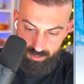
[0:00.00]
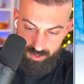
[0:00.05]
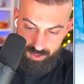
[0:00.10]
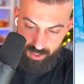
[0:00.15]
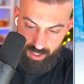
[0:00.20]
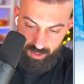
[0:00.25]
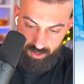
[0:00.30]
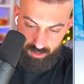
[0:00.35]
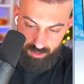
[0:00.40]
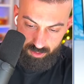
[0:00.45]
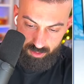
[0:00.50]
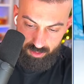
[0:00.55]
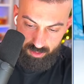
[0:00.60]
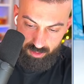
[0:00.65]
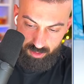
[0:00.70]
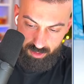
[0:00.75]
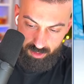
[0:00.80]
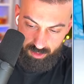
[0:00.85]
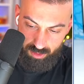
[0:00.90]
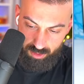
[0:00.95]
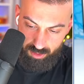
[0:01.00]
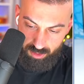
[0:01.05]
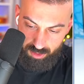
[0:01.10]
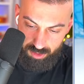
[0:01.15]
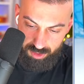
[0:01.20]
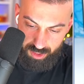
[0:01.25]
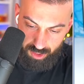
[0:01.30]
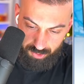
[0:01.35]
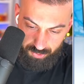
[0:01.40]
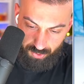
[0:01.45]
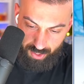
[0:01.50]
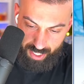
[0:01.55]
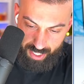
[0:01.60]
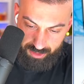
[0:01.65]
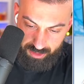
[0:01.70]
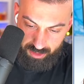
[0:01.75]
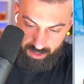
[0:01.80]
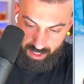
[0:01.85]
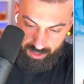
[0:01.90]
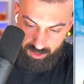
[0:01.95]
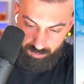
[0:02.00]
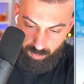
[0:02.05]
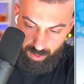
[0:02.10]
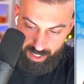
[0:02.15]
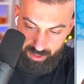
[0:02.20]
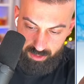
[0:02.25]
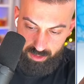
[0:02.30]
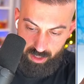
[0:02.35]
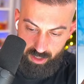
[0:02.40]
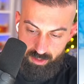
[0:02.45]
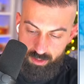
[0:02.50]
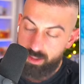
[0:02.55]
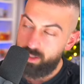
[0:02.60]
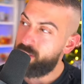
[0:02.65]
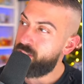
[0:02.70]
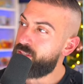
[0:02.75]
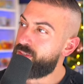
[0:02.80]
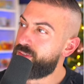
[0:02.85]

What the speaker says: Recycle? Shelter has it. Not as bad, though.